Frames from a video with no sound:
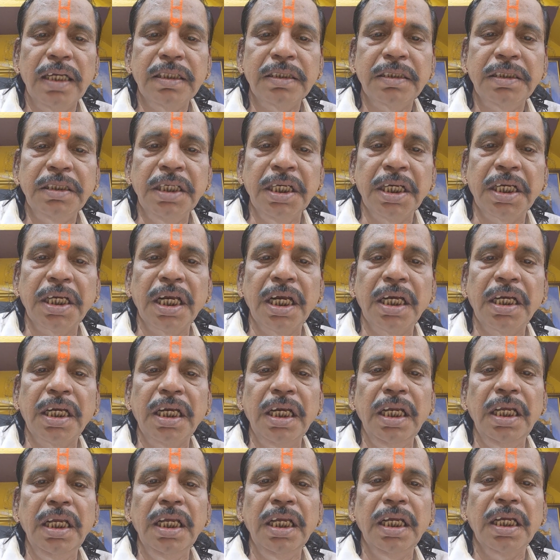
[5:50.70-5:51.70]

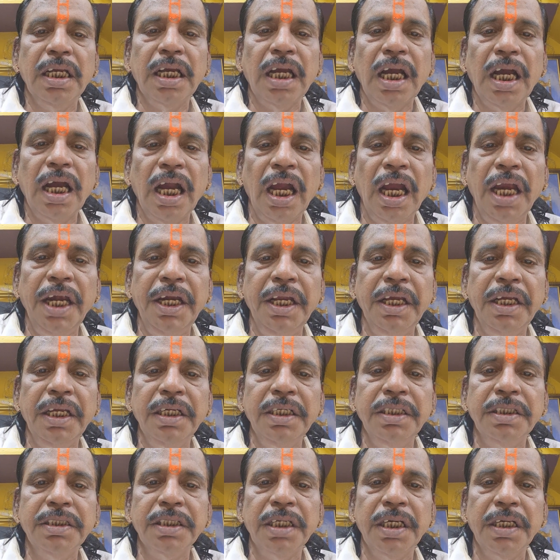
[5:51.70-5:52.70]
secretly hiding
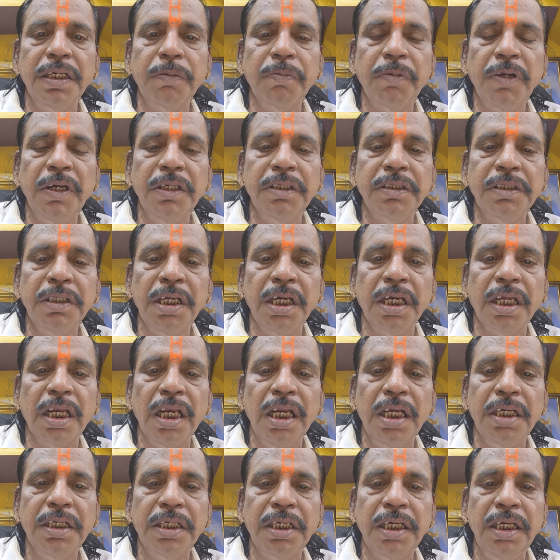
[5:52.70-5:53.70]
inside, by
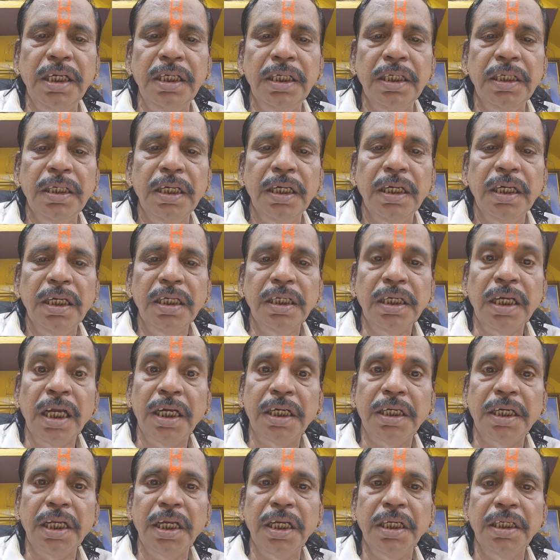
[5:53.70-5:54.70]
secretly
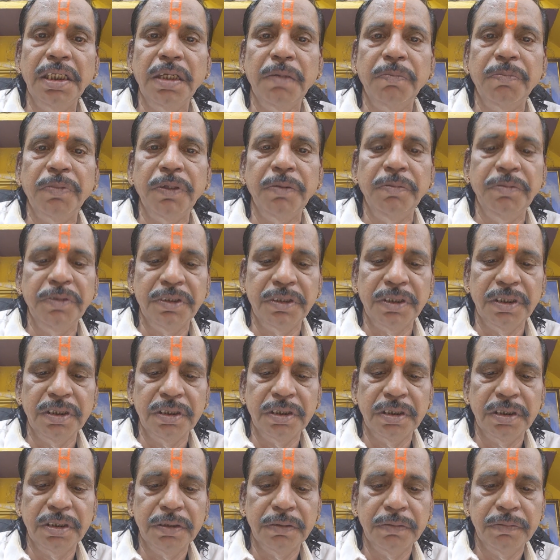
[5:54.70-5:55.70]
entering the
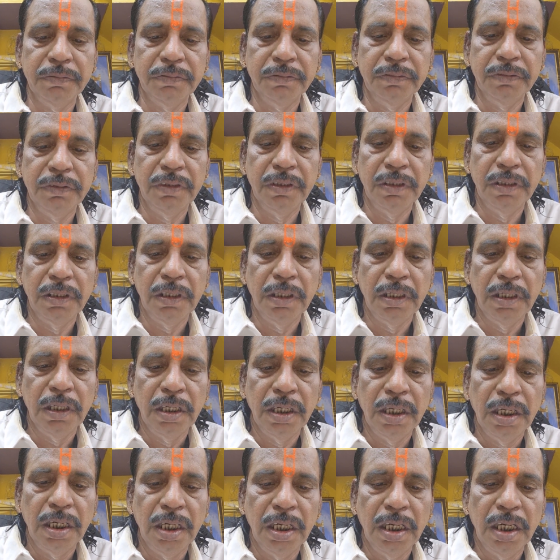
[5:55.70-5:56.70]
premises.
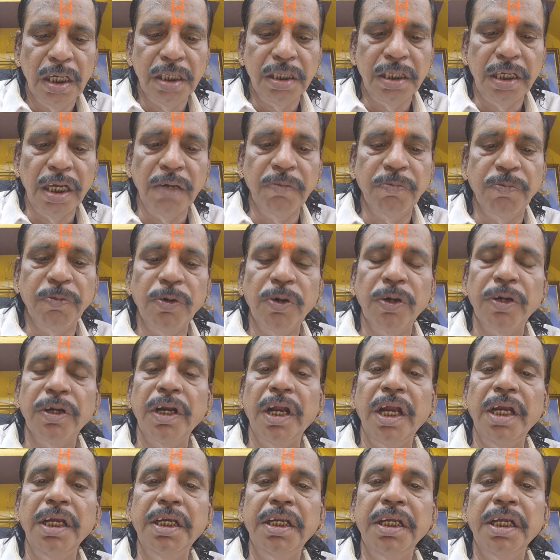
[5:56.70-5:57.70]
Then
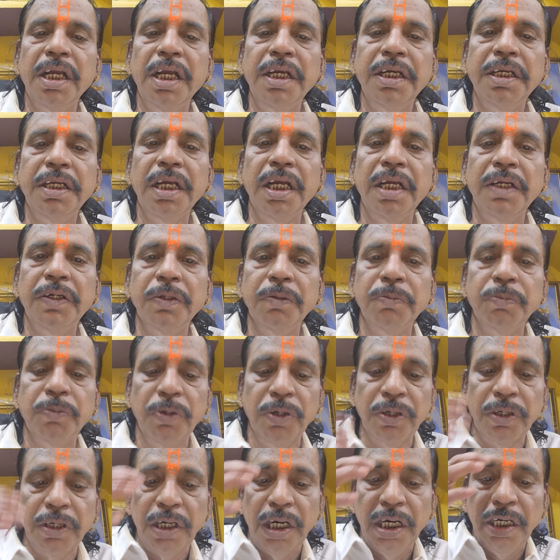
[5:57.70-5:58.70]
498A to
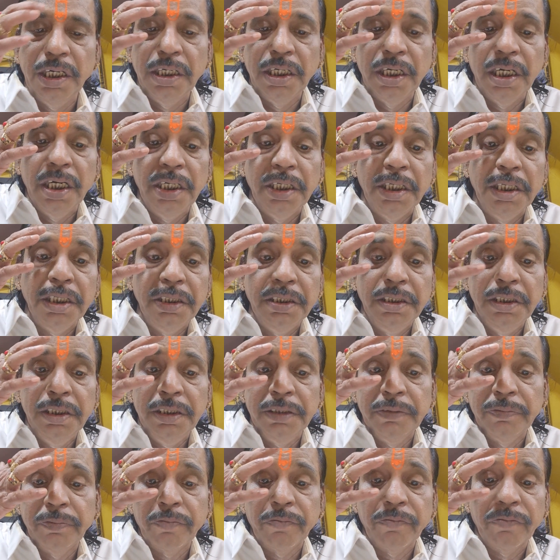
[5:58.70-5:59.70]

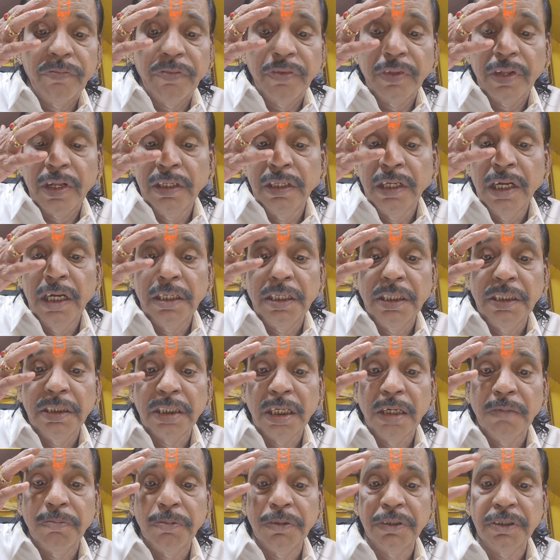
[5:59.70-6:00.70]
498E, that
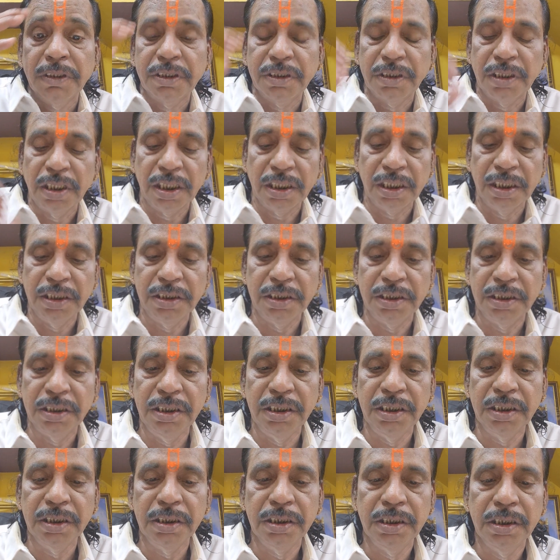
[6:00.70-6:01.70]
is offenses against
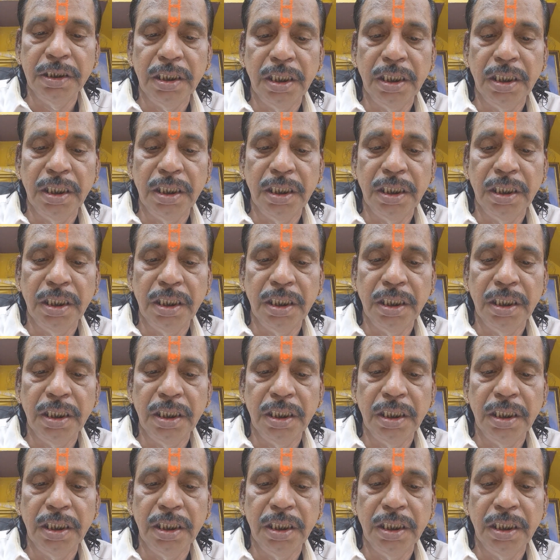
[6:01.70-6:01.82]
the